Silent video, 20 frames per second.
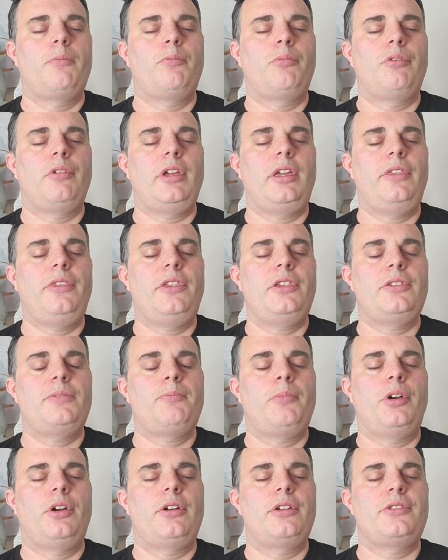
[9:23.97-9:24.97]
Bring this
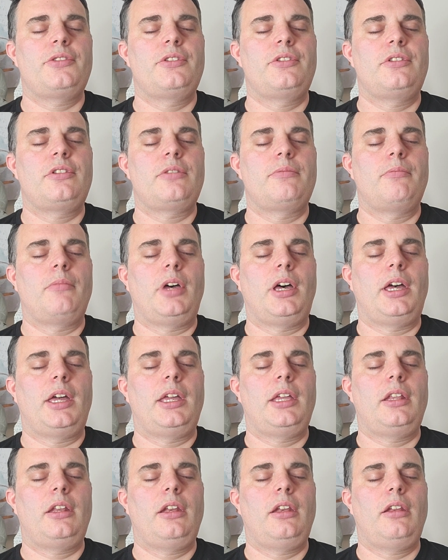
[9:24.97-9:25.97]
person to
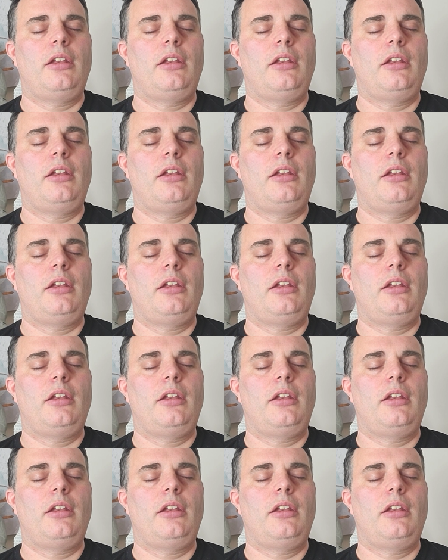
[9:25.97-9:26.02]
mind.